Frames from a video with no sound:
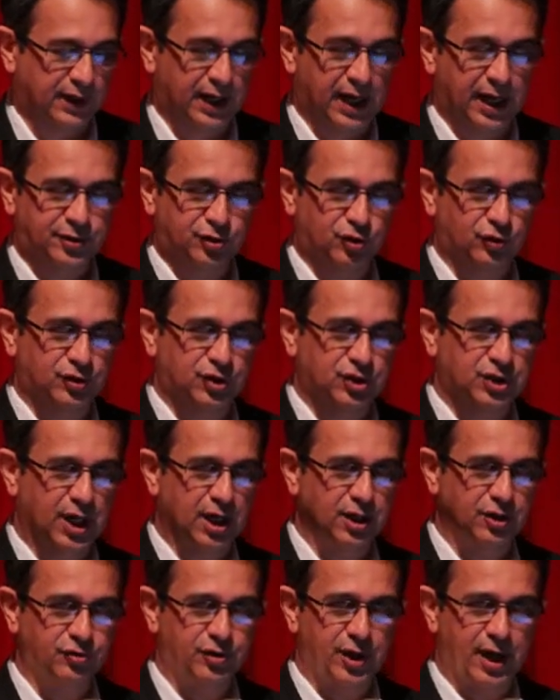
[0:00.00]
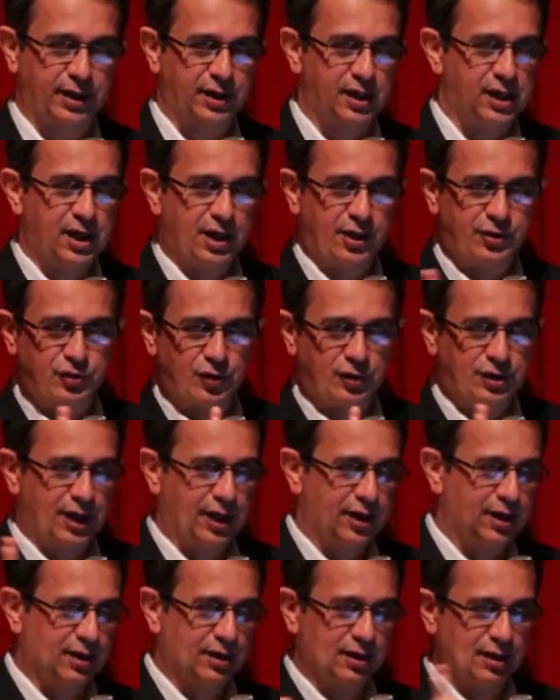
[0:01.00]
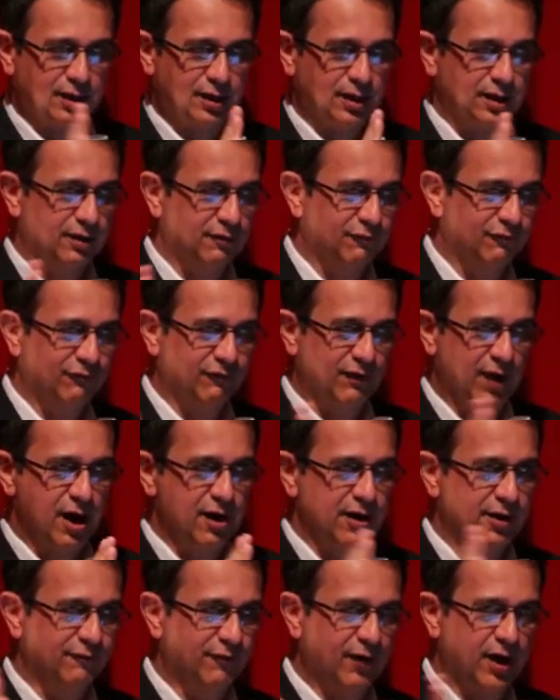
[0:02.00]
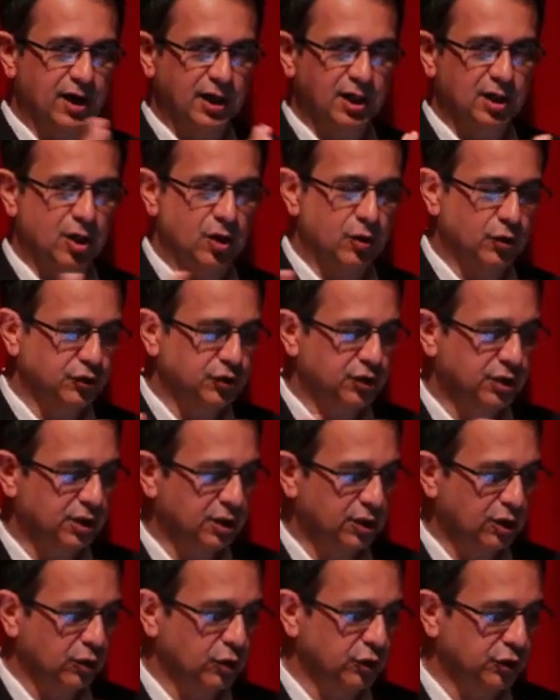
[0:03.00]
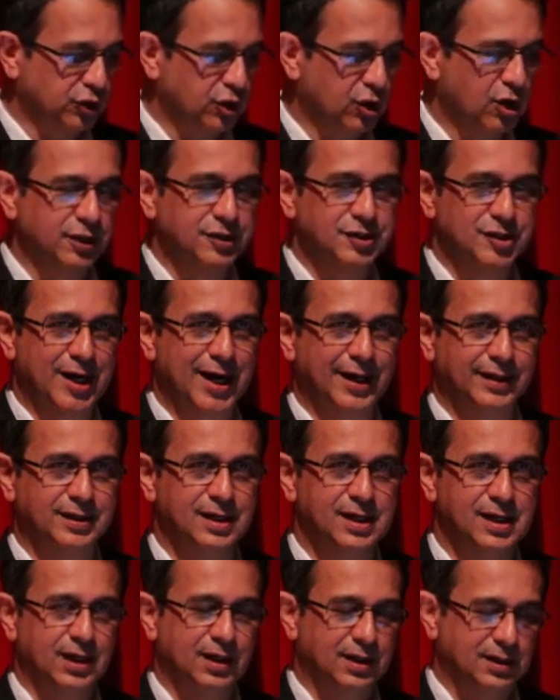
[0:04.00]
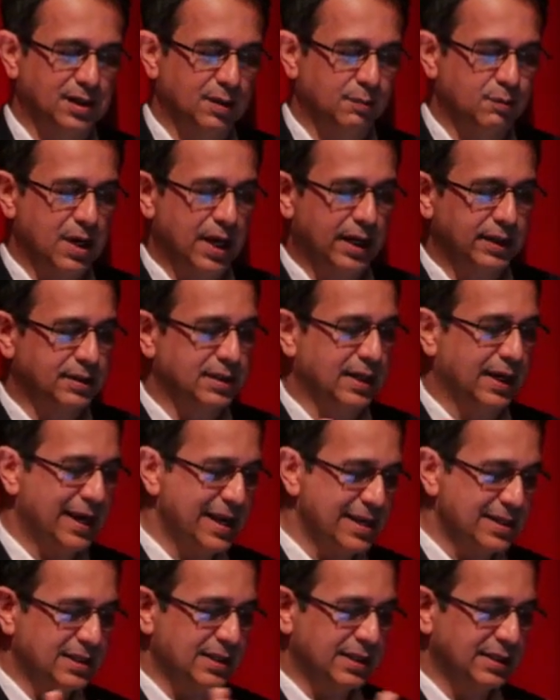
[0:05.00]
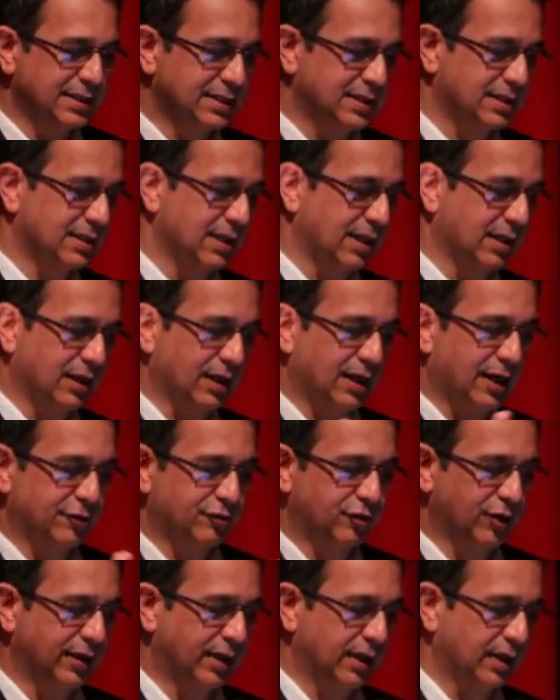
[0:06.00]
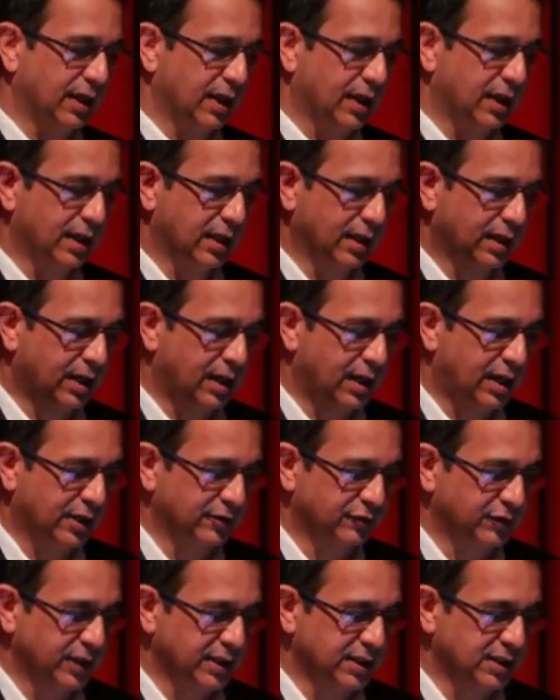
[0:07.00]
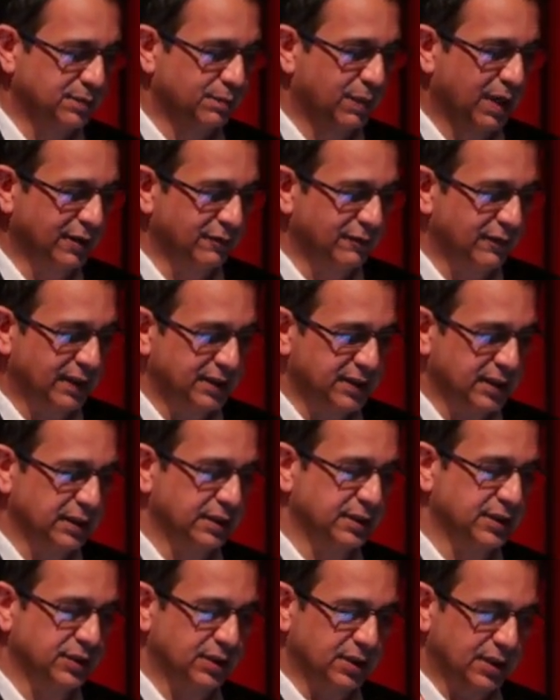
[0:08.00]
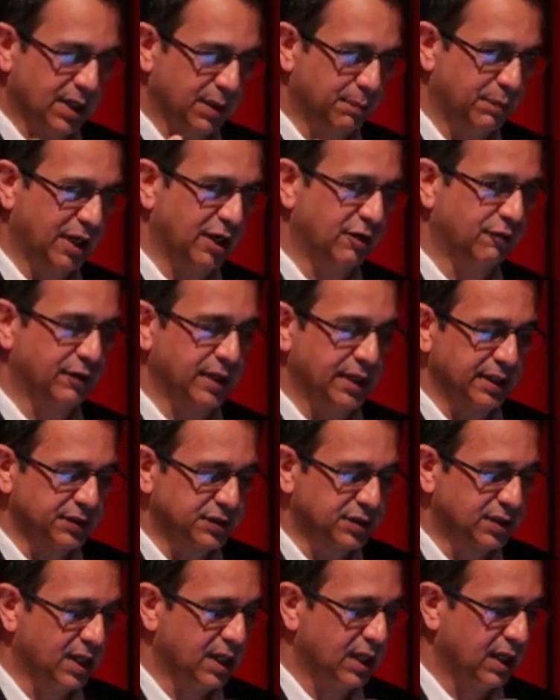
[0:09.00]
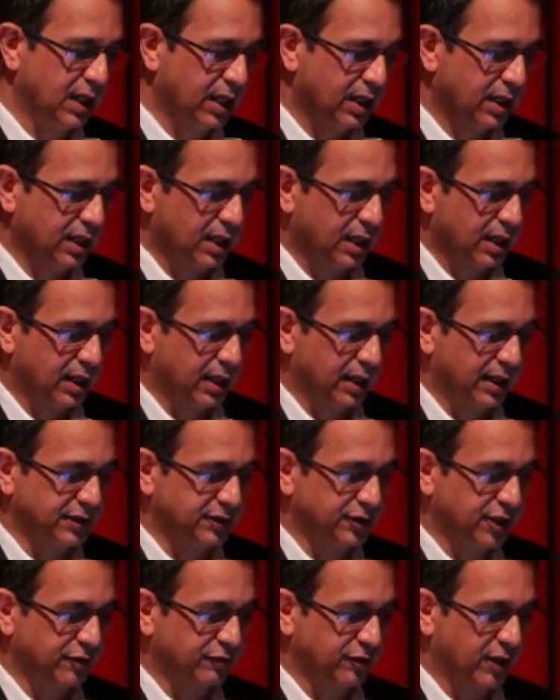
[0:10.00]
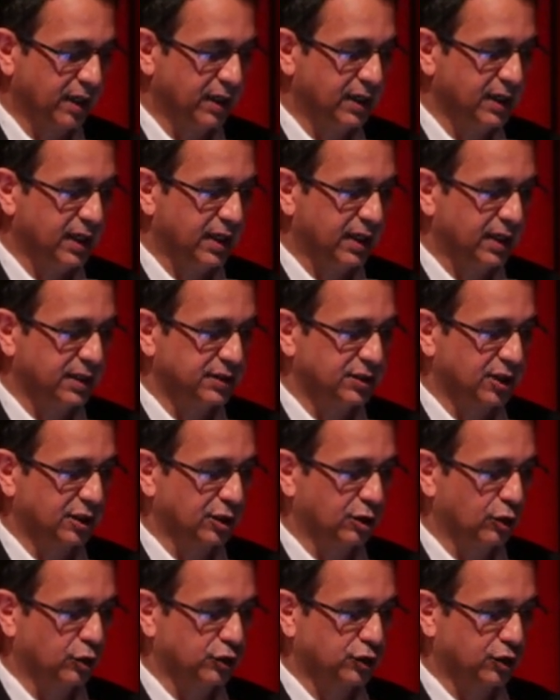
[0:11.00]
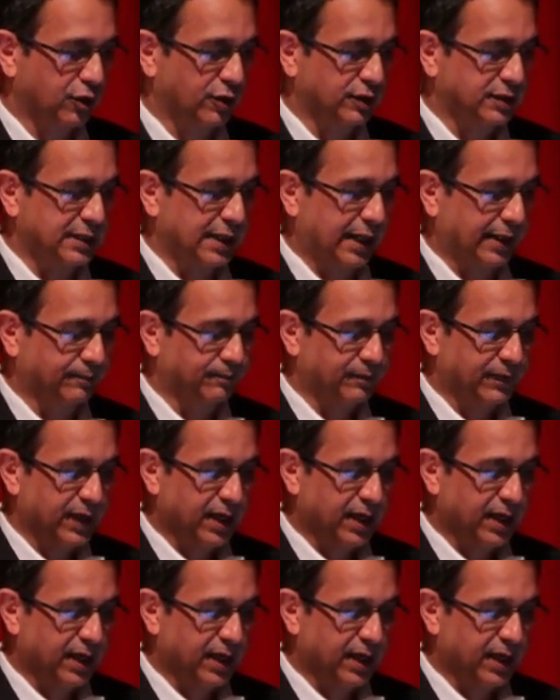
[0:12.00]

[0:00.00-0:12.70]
gastrointestinal tract. So they're in very, very close contact. The blood in these circulatory arteries, blood vessels, capillaries, etc., is in close contact.